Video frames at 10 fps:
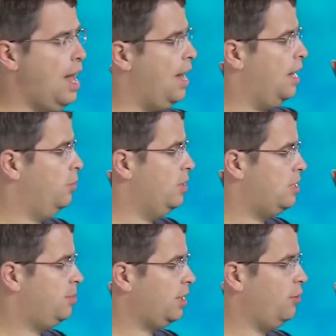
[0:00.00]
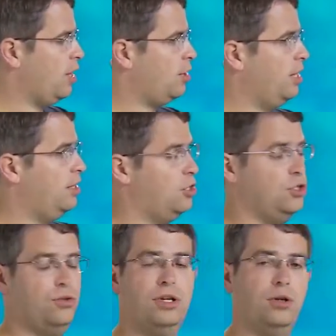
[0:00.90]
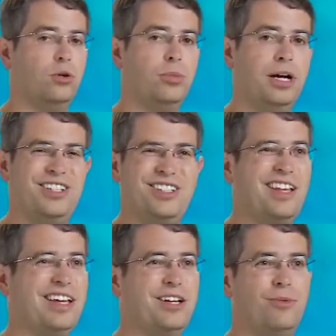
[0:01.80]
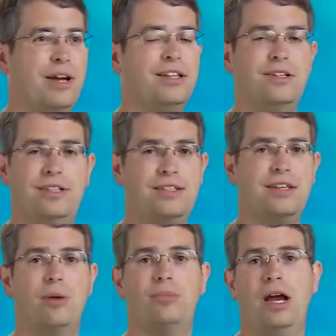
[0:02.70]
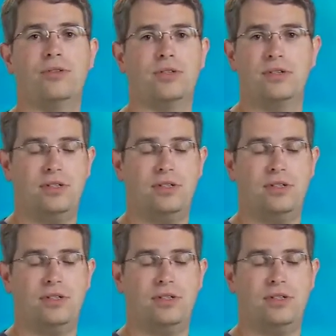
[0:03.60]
And we typically recommend that you treat Googlebot just like a regular desktop browser.